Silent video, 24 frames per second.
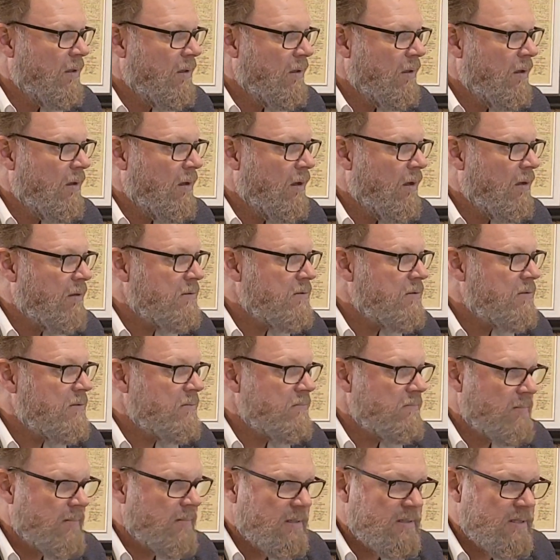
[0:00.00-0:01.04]
It's
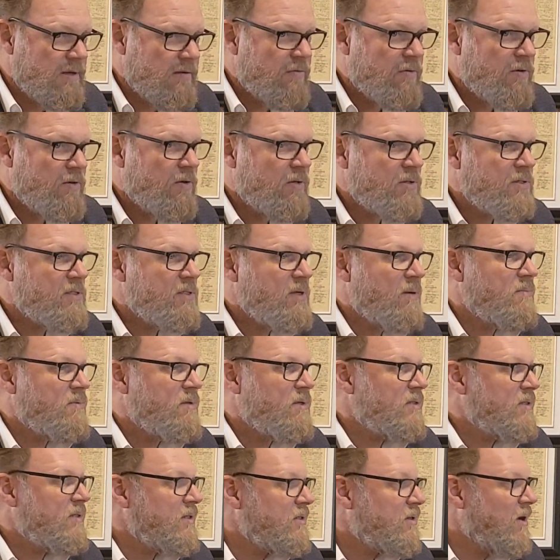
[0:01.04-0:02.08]
a difficult
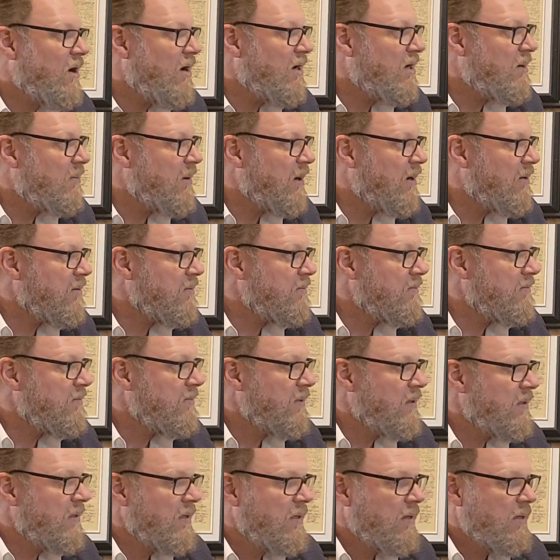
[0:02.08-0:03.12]
subject to talk about.
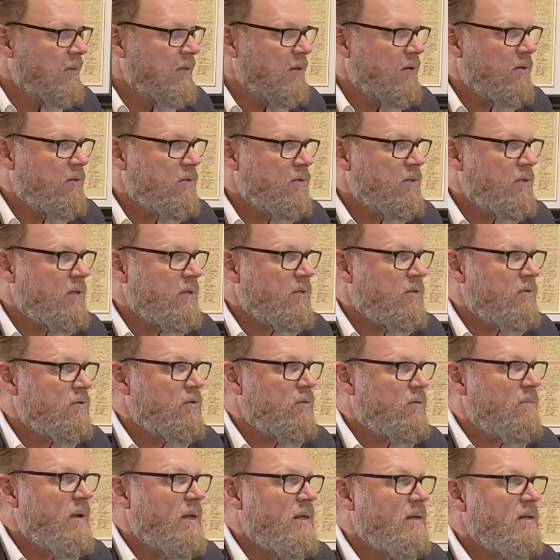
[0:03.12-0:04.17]
There's a
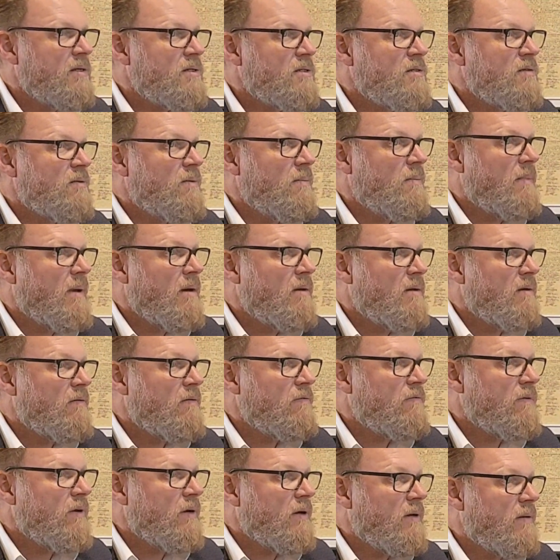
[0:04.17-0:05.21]
tremendous amount
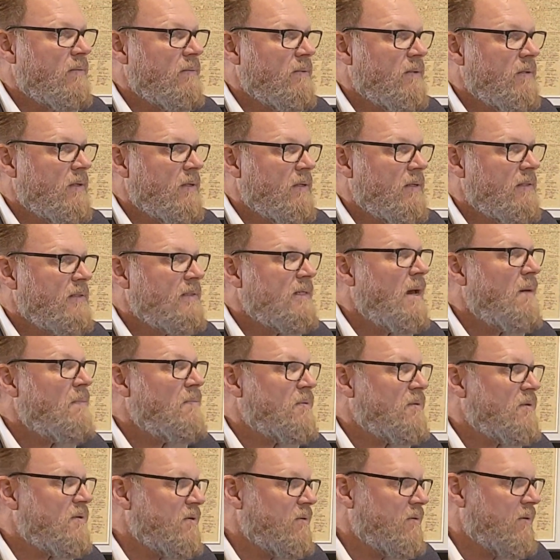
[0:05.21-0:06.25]
of
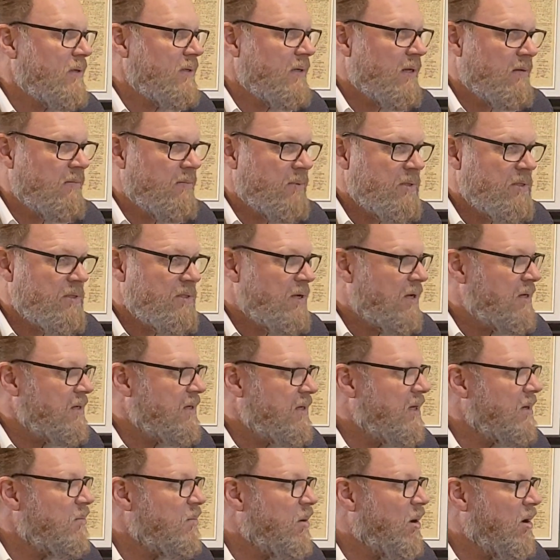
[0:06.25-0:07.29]
depth to it. I've been
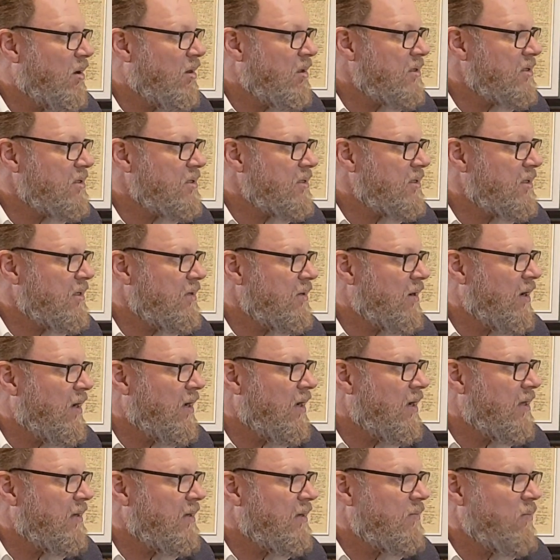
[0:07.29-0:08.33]
studying policy
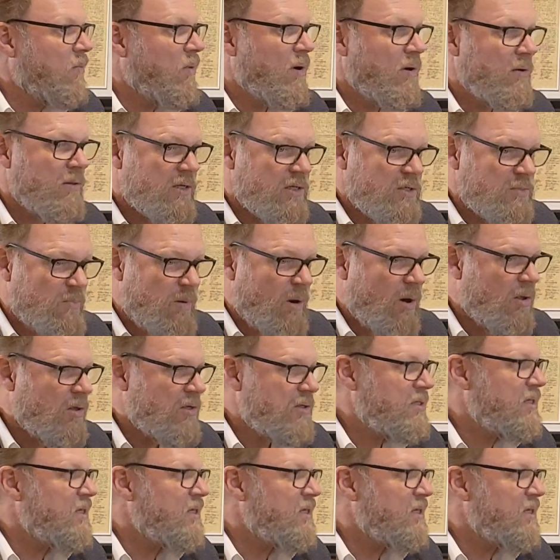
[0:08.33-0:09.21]
and where this policy